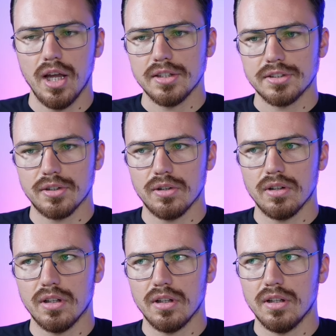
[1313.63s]

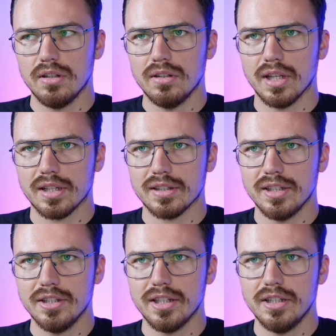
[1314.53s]
So like
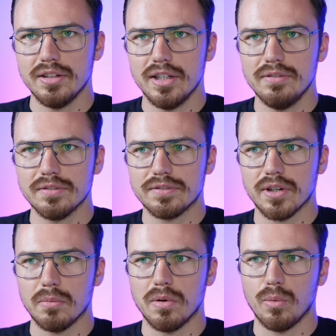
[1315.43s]
e e even
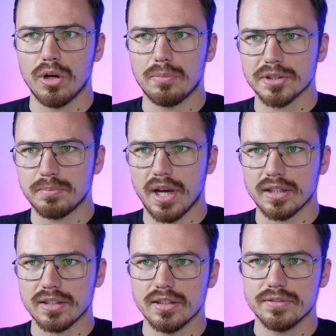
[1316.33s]
from a work
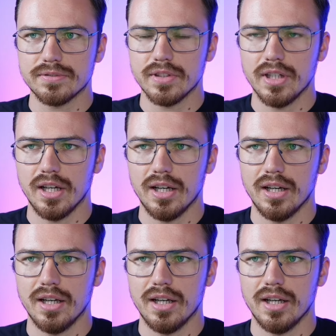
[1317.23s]
perspective uh,